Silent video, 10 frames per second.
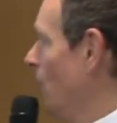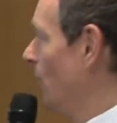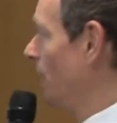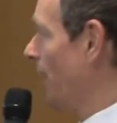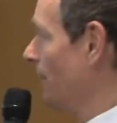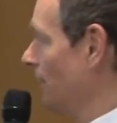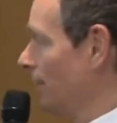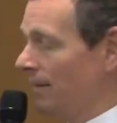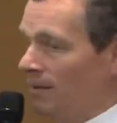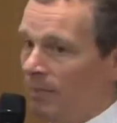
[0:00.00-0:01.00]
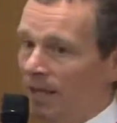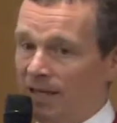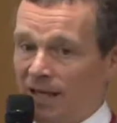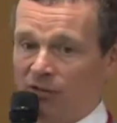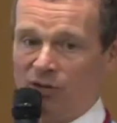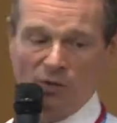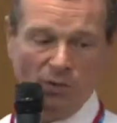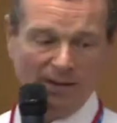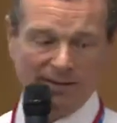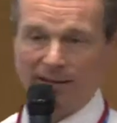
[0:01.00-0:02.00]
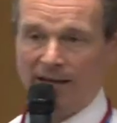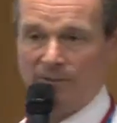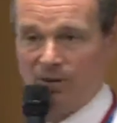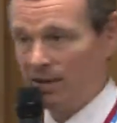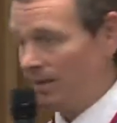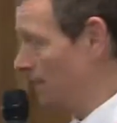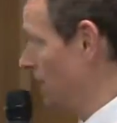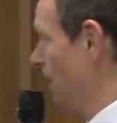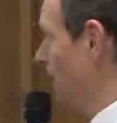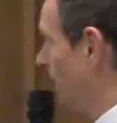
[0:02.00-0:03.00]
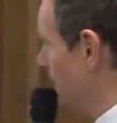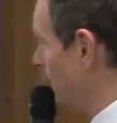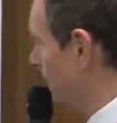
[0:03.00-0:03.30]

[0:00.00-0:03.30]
with adult and pediatric wild-type GIST, that's a